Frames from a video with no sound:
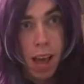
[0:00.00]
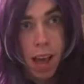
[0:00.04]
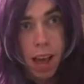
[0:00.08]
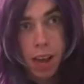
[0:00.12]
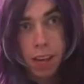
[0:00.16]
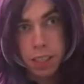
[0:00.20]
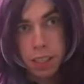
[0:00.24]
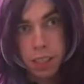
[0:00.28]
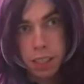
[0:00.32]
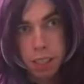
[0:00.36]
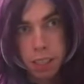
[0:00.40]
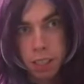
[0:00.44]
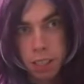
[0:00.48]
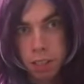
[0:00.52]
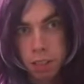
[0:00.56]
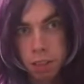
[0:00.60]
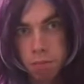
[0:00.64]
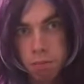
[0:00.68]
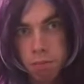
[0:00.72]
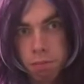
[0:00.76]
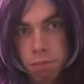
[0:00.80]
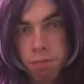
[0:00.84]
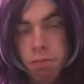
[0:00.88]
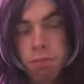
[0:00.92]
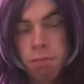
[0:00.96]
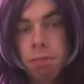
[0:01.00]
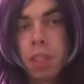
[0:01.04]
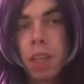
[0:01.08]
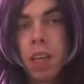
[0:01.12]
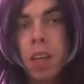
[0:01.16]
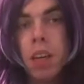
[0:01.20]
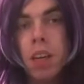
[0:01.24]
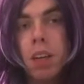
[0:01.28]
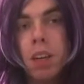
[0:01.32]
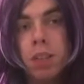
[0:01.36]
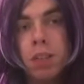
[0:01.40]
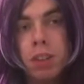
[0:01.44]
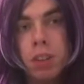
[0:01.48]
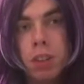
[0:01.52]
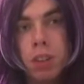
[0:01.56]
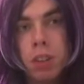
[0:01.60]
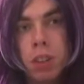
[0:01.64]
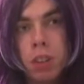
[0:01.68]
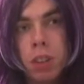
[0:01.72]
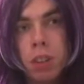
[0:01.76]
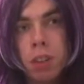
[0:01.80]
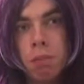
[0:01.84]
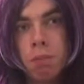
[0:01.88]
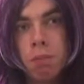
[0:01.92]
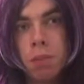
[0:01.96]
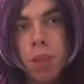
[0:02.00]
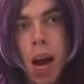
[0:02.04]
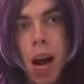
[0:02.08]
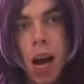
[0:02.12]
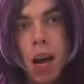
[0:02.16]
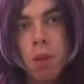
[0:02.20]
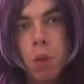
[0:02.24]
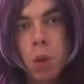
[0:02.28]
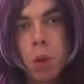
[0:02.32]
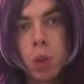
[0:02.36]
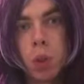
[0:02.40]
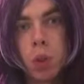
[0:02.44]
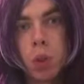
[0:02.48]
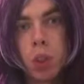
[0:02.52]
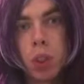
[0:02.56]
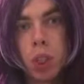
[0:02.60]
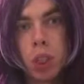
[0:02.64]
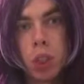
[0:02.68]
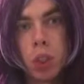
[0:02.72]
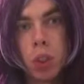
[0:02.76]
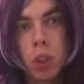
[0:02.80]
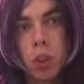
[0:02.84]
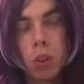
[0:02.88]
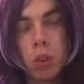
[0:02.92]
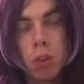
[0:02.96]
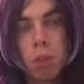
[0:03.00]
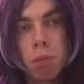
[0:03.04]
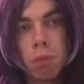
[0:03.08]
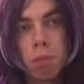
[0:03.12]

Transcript: Actually, Elvior, I want that you